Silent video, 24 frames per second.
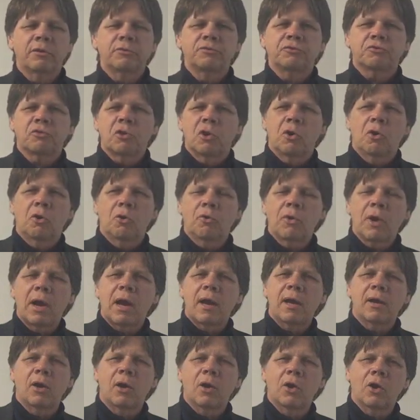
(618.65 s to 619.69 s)
the strong
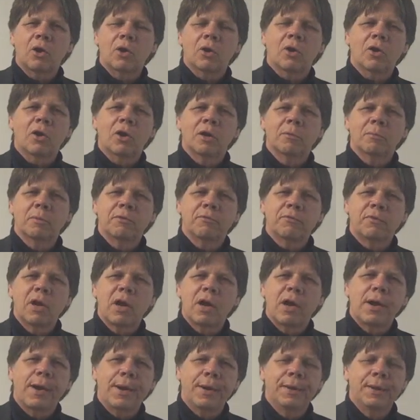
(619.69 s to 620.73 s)
right arm of
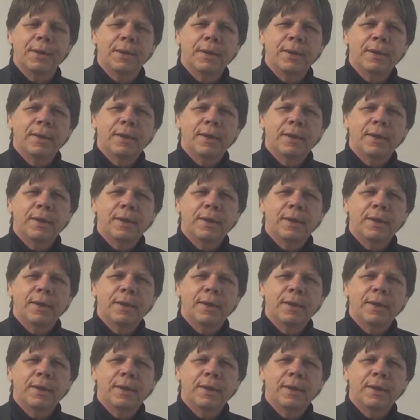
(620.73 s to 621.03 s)
God.